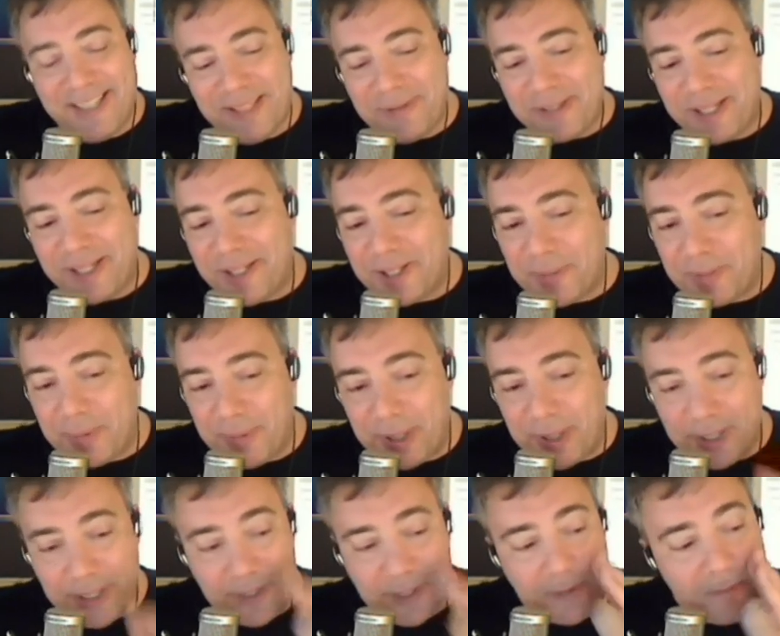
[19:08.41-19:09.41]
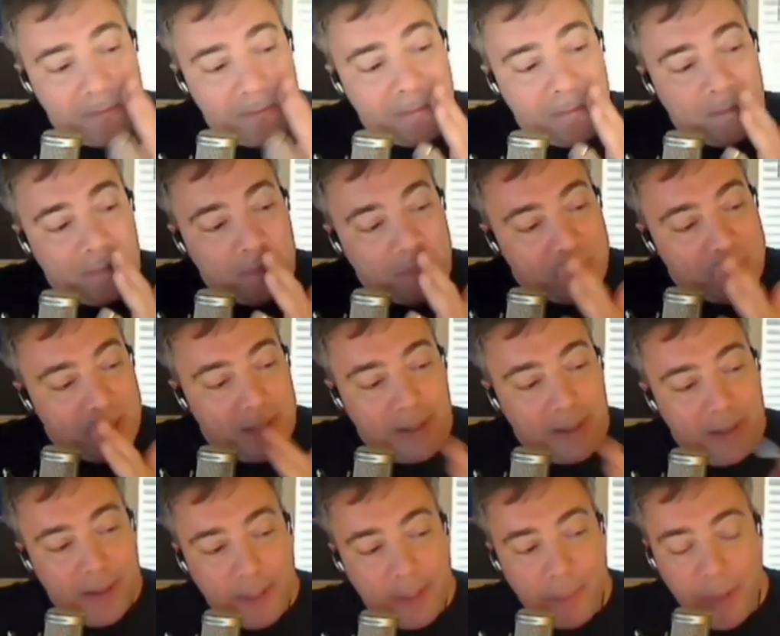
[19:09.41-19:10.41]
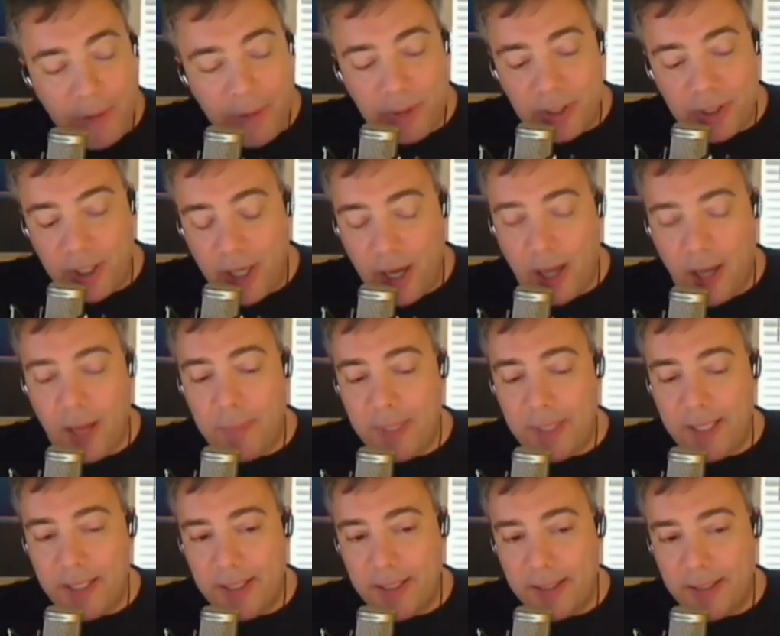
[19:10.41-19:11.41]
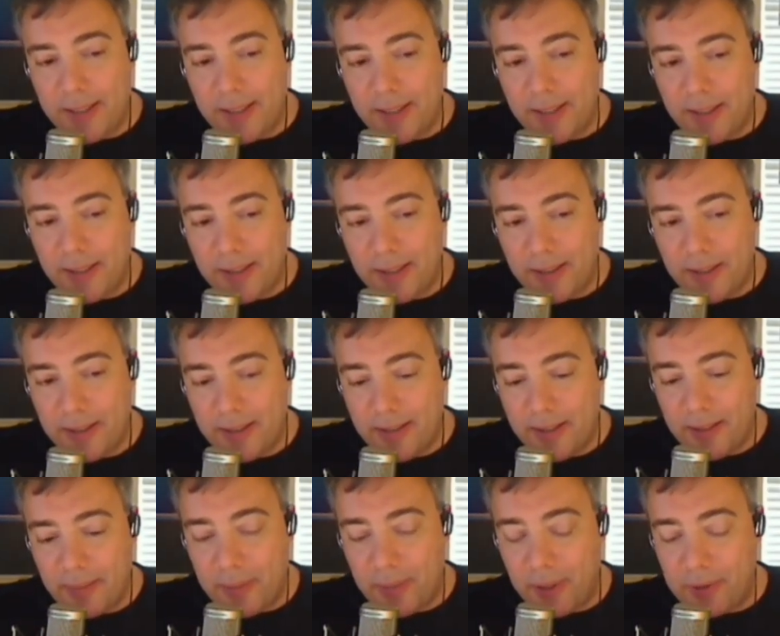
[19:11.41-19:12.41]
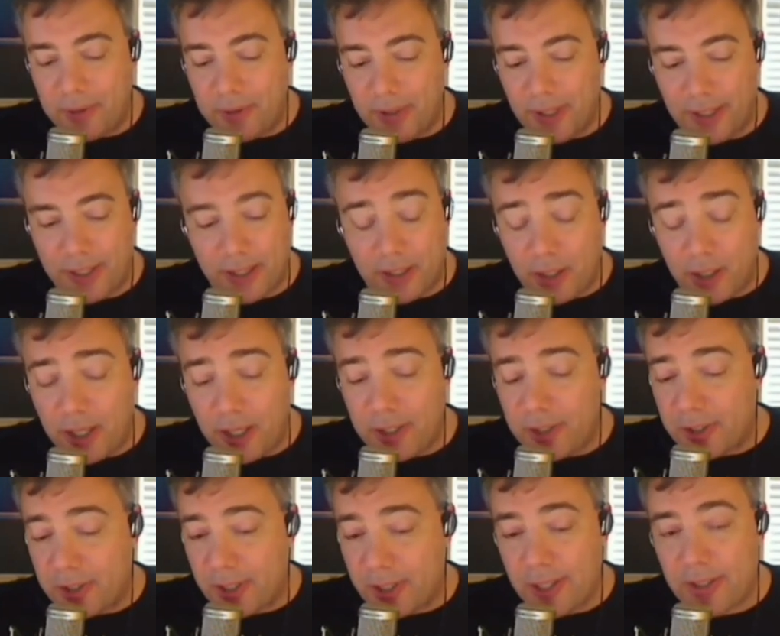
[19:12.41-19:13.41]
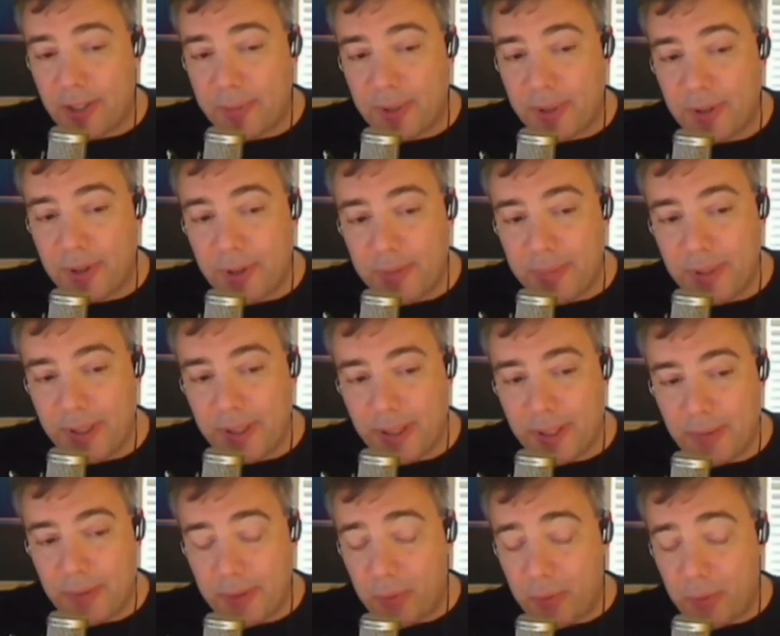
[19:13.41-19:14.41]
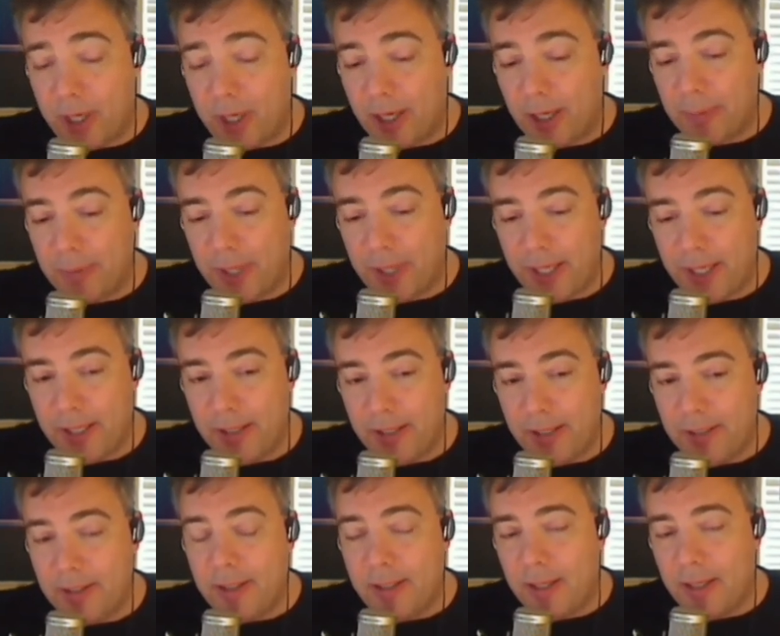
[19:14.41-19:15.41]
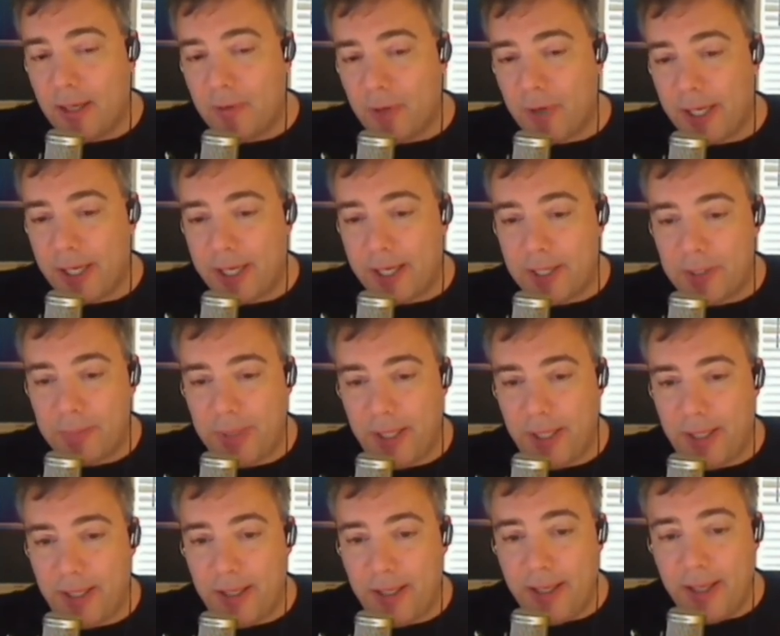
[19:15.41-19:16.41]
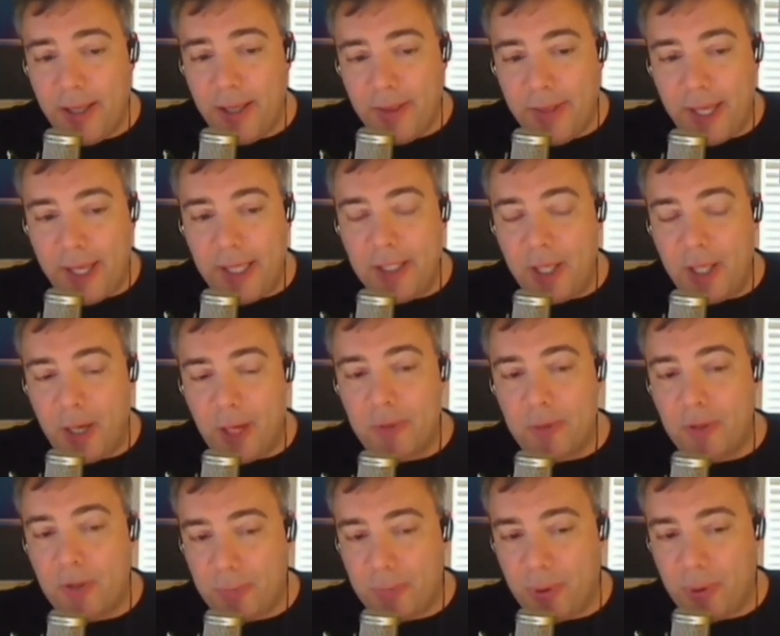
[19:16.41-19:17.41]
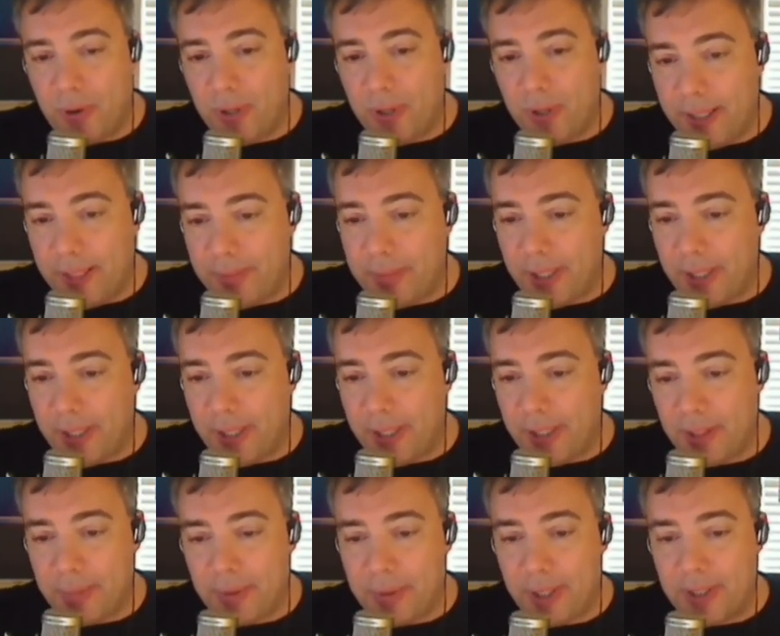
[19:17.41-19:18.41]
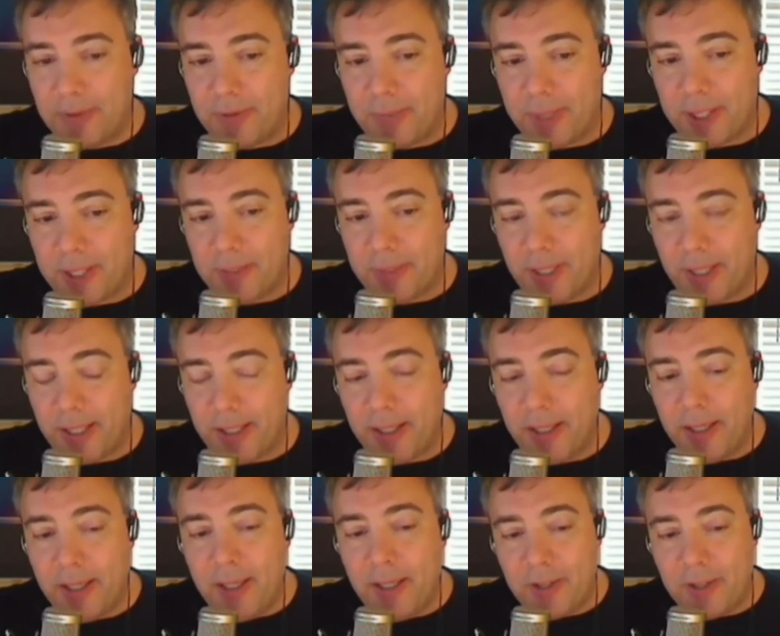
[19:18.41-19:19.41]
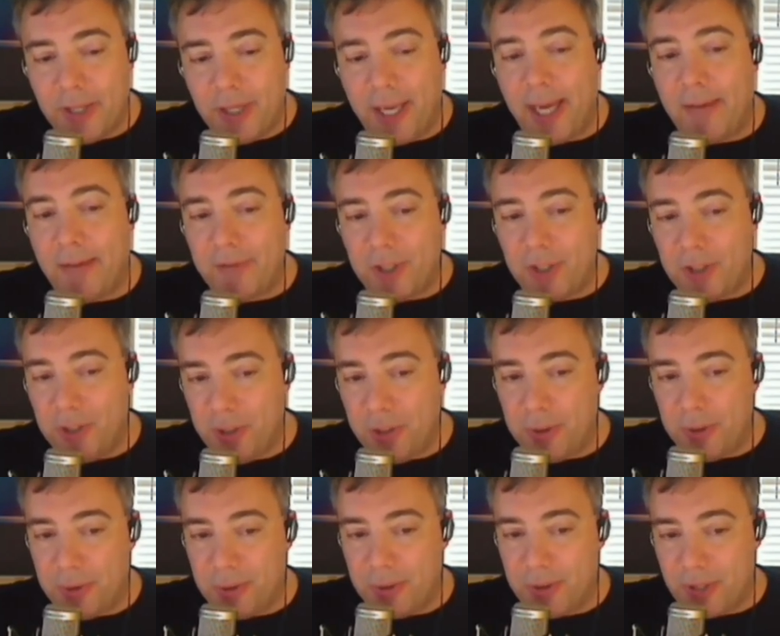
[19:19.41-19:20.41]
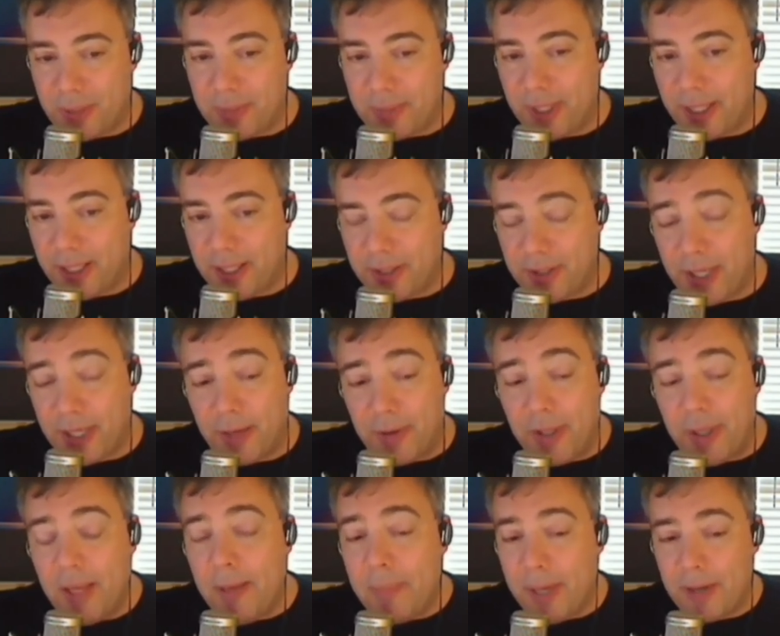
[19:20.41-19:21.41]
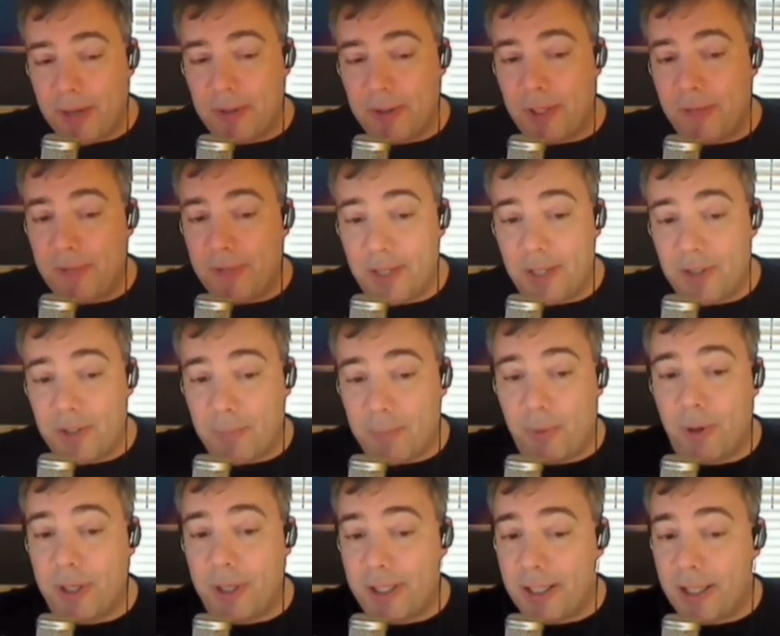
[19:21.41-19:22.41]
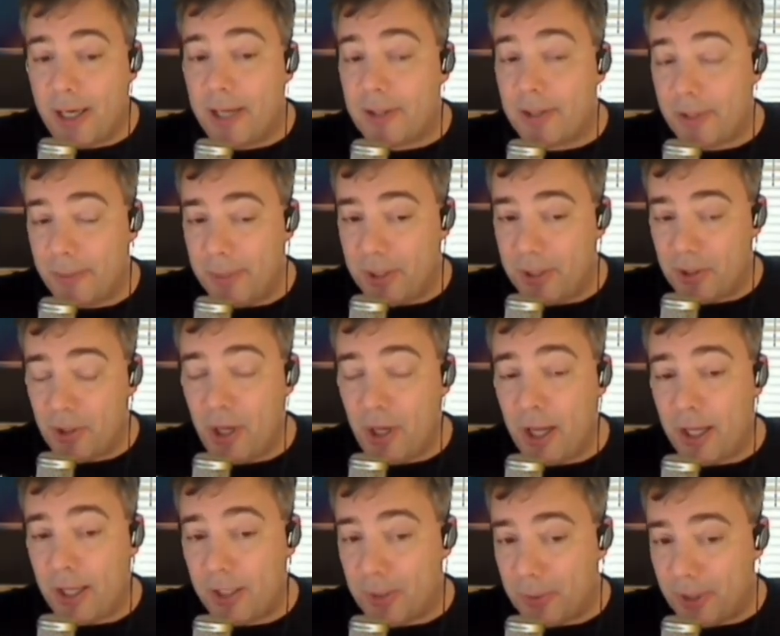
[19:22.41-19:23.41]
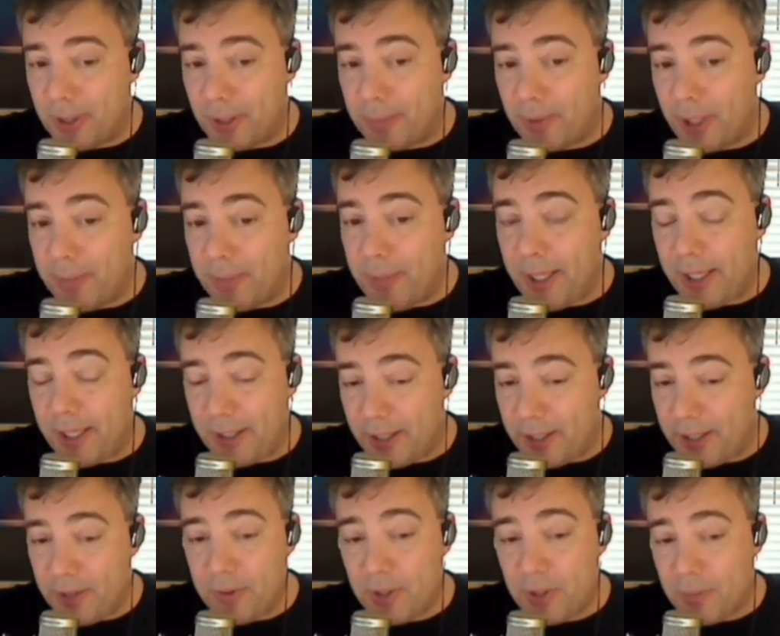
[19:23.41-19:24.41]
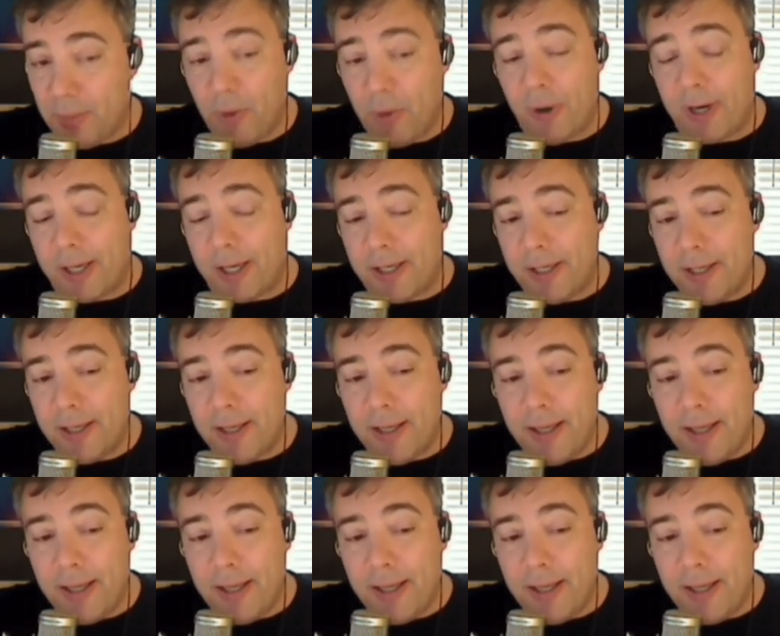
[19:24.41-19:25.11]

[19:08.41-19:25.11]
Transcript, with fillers: this is what kills me about this: the most common, the most uh, the largest customer group that would want to upgrade are running XP they don't support in place upgrades from XP. So you have to do something else. Now, Microsoft does support custom installs with Upgrade Media. They do support it.